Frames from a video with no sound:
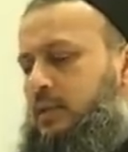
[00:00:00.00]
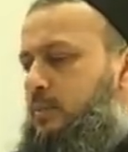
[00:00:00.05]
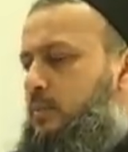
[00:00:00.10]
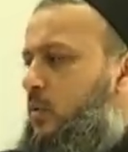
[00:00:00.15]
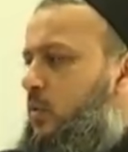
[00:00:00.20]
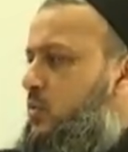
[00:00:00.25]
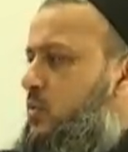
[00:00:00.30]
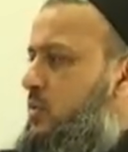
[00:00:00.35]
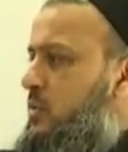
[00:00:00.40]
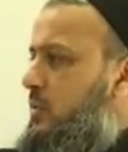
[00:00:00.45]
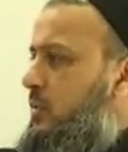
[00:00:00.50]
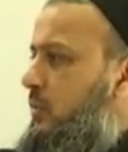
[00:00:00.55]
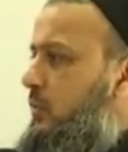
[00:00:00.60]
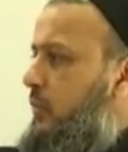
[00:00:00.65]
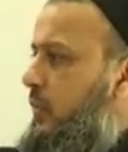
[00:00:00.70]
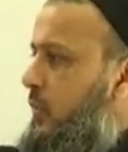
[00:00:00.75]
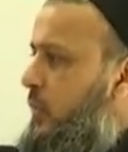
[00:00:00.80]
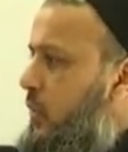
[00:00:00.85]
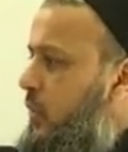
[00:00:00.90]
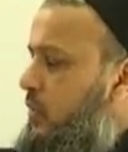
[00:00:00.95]
the most
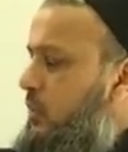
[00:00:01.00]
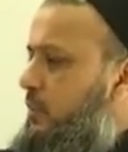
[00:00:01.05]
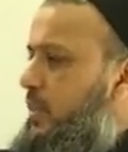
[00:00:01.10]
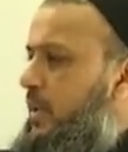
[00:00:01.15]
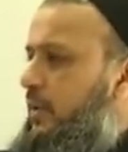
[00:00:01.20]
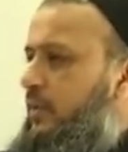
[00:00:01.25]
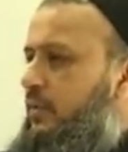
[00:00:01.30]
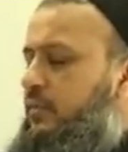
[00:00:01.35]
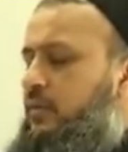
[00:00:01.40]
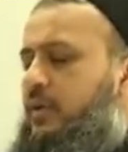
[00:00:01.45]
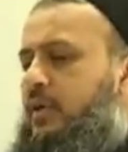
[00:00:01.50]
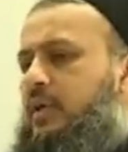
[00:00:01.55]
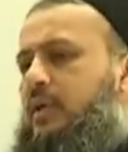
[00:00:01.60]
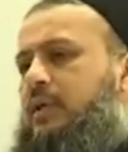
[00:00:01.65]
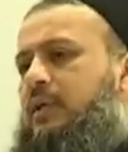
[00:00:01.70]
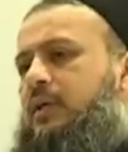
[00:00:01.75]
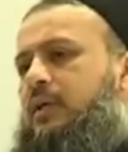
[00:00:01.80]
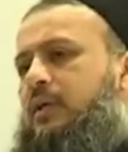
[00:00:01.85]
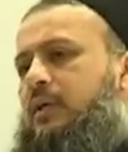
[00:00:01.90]
reward-bearing thing